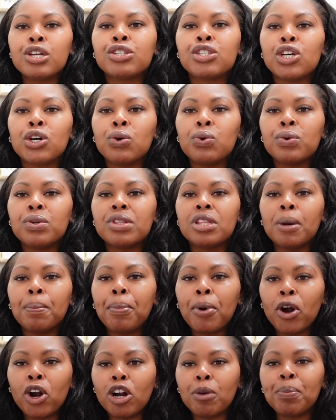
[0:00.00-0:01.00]
So the
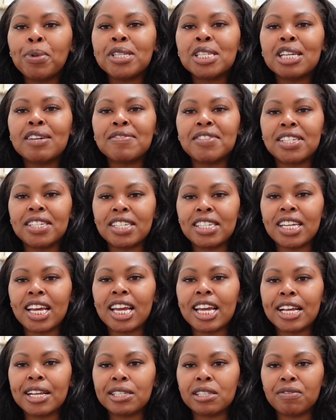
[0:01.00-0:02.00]
purpose of
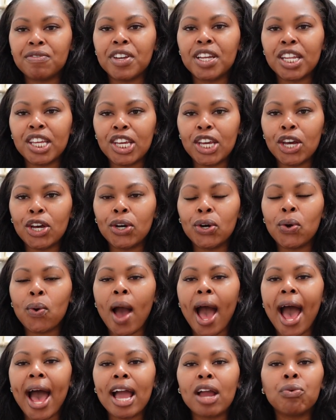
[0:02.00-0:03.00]
today's
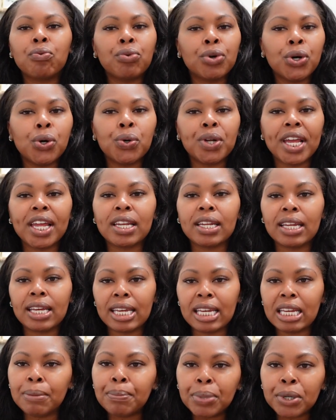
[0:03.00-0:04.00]
video, I wrote an
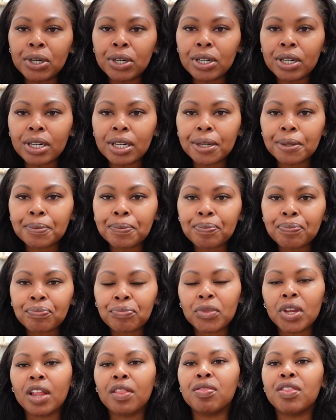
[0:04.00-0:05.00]
ebook,
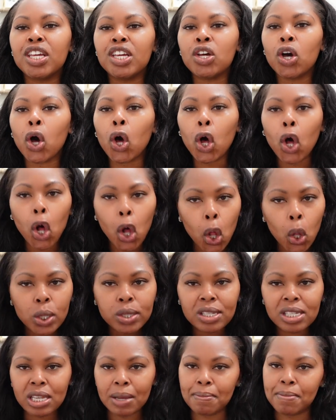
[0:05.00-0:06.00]
The
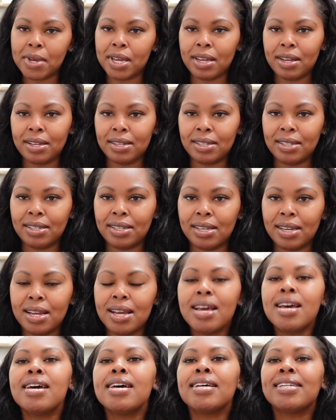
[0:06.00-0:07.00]
Ultimate
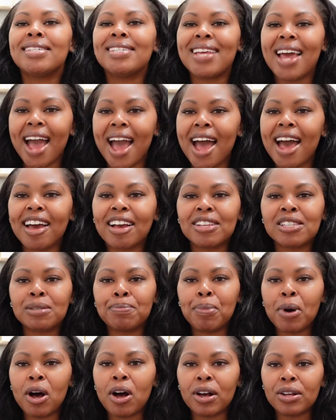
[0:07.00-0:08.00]
Tax
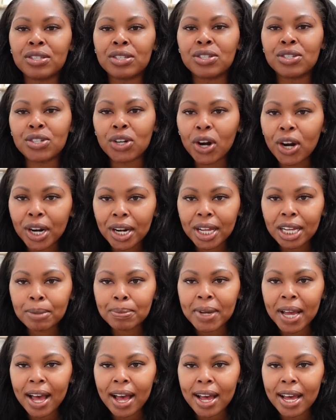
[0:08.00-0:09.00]
Boss
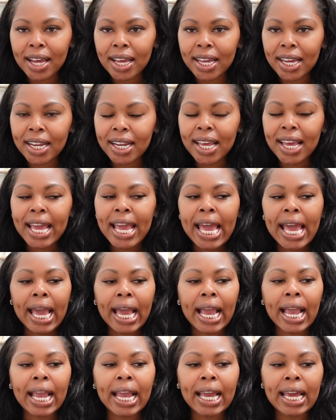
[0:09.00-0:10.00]
Startup Guide,
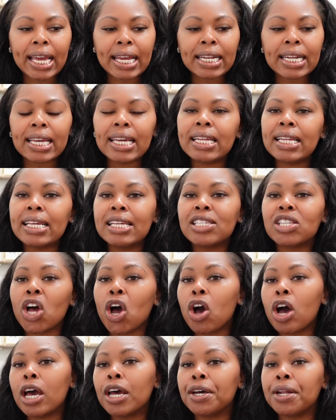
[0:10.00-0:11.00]
and it is
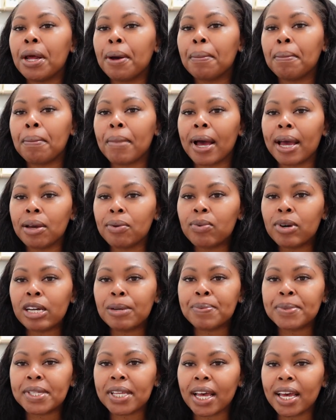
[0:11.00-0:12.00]
on my
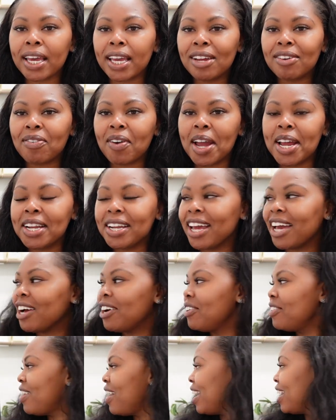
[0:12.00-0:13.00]
website right
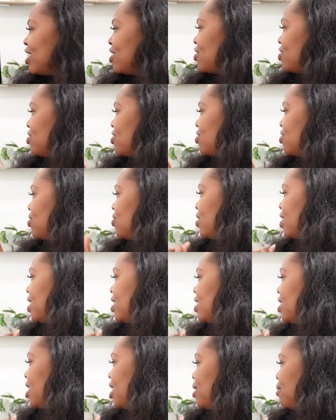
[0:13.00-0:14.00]
now, as you
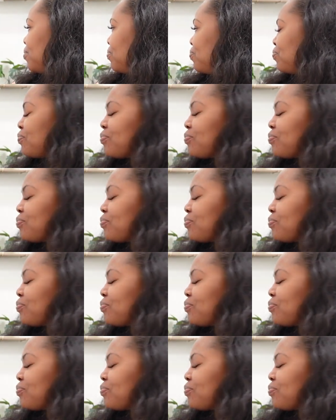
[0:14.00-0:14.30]
can see